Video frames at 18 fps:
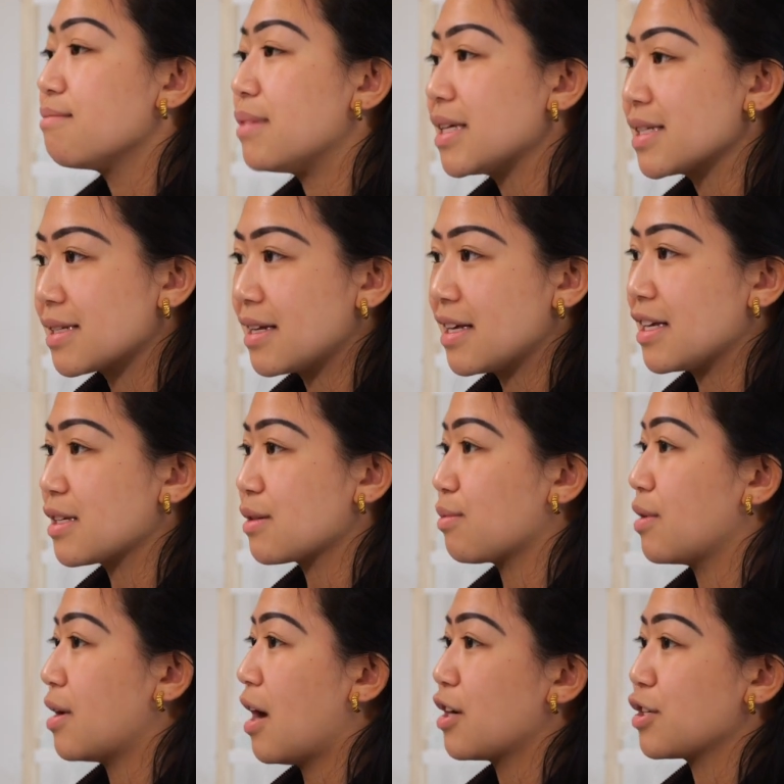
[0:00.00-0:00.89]
business,
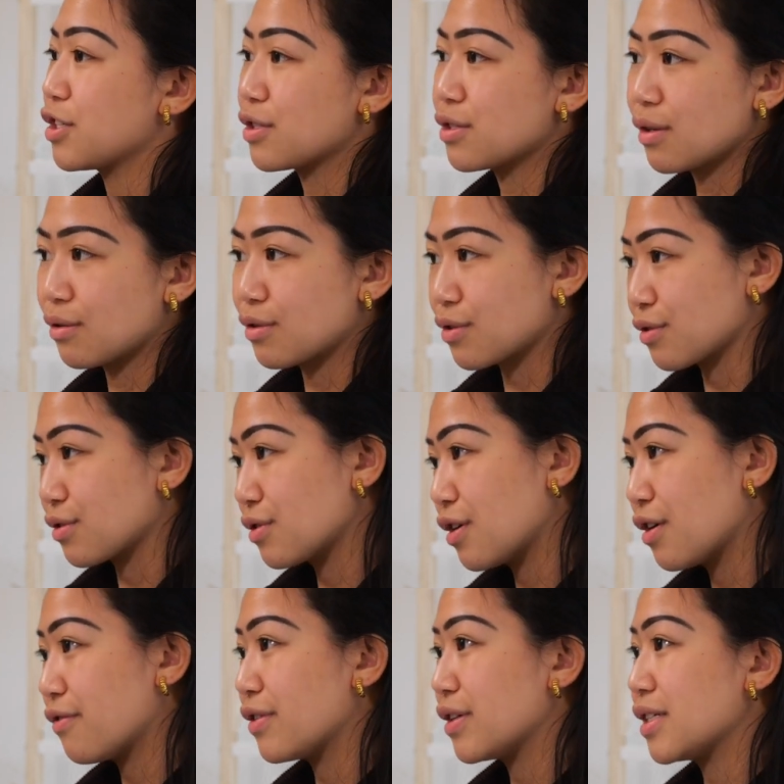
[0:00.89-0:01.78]
we're not just social
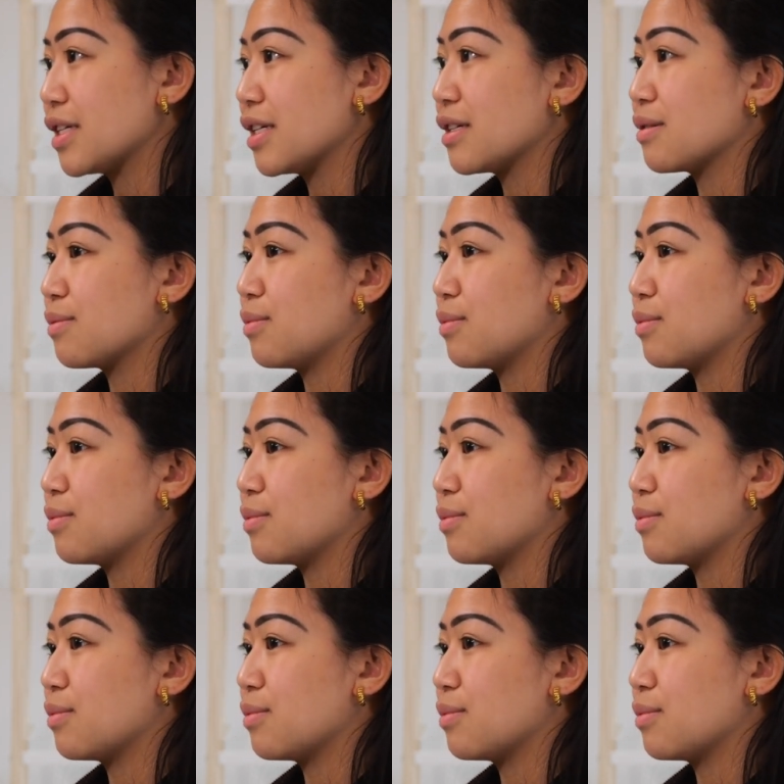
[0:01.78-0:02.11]
services,